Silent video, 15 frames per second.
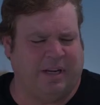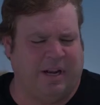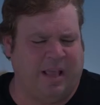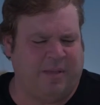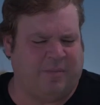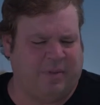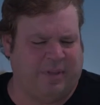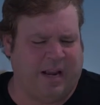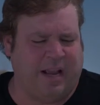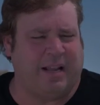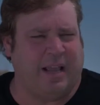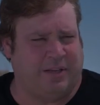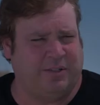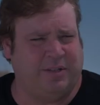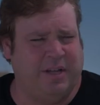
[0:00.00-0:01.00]
it, and, I, and I'd
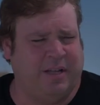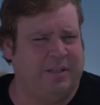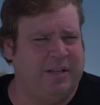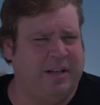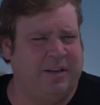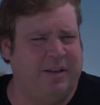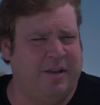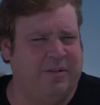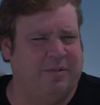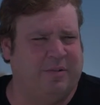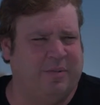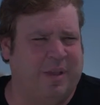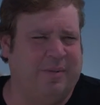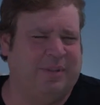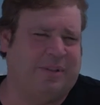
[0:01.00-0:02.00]
like to see it continue on, and
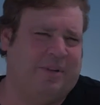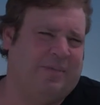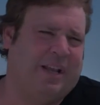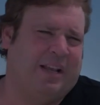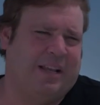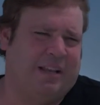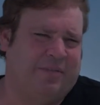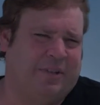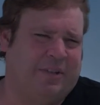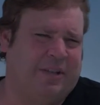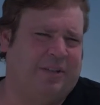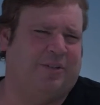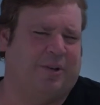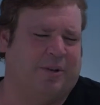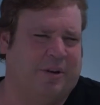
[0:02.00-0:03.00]
maybe someday even
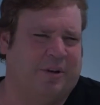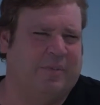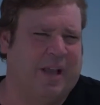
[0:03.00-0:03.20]
his children